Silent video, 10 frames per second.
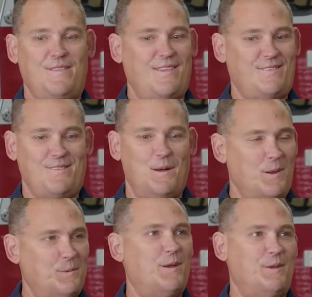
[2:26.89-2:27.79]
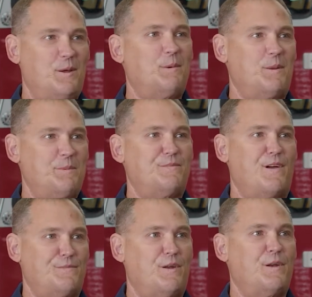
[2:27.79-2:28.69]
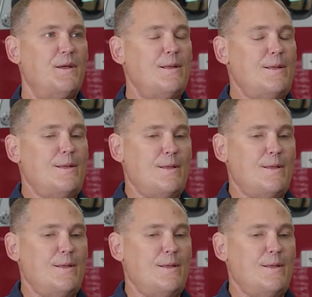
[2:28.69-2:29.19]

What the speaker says: that's not what I want to do. I want to be a firefighter. Yeah.